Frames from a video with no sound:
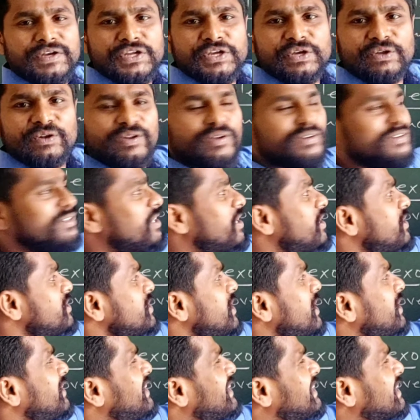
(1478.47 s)
nucleotides,
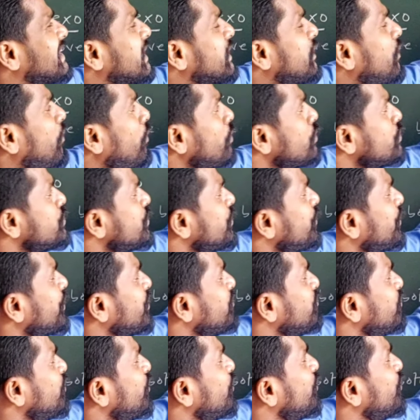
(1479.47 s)
and it can also
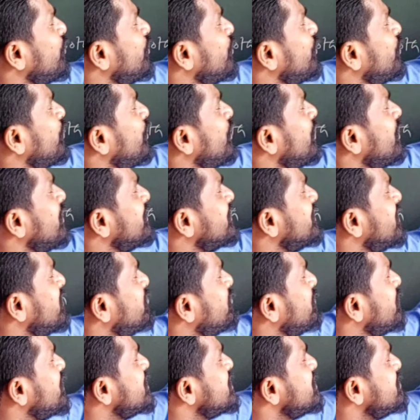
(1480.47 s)
remove the
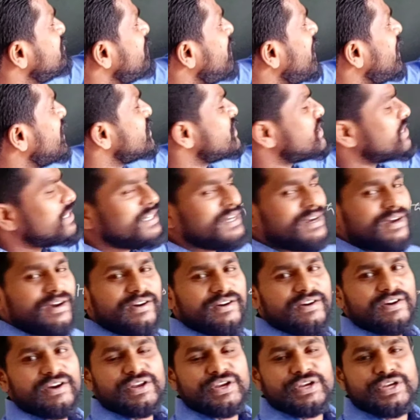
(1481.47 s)
mismatched
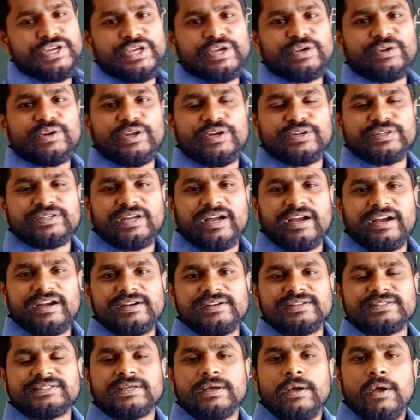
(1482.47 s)

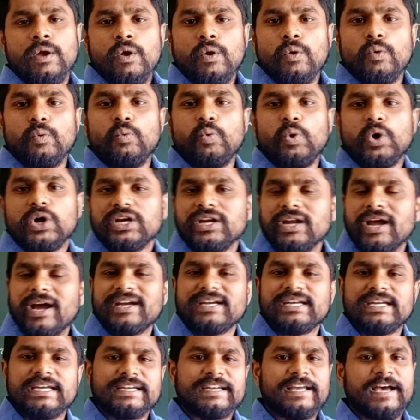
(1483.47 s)
nucleotides one
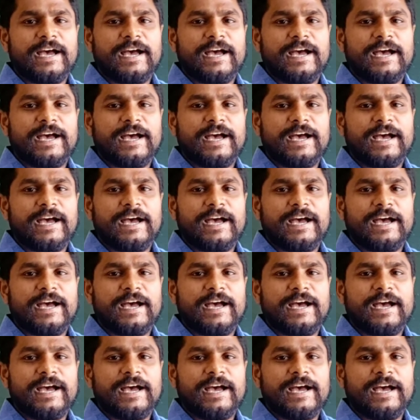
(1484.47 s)
at a